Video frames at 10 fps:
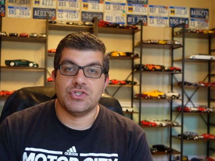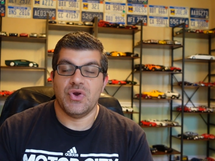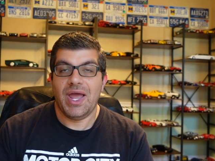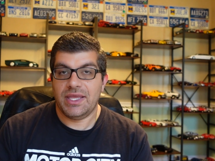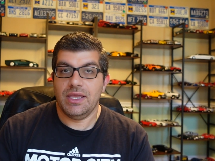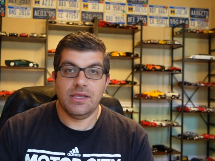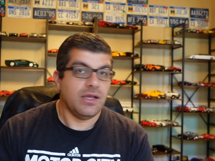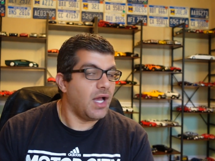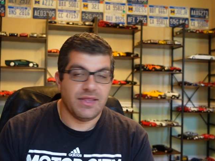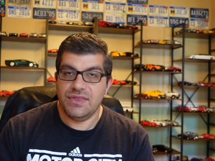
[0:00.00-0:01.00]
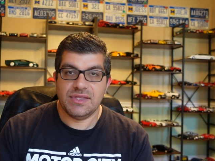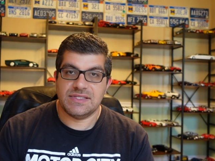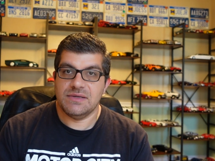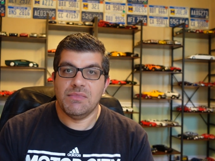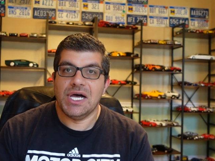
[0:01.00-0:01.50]
Tracking, I think
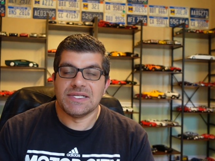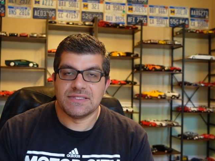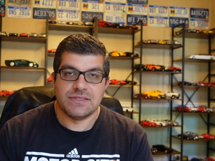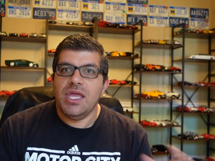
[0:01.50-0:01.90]
that's a must.